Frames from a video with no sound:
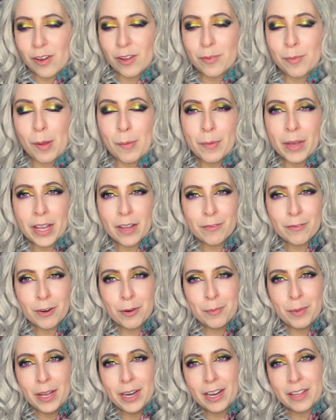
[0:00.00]
with my makeup for
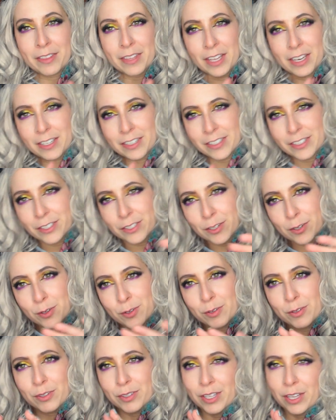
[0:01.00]
a bit and then
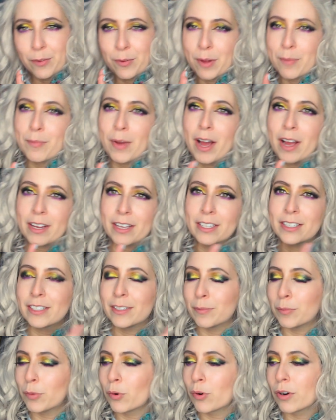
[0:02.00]
slowly went back
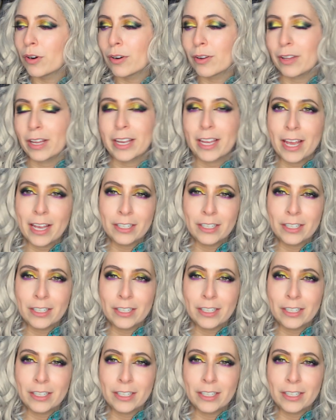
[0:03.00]
into more like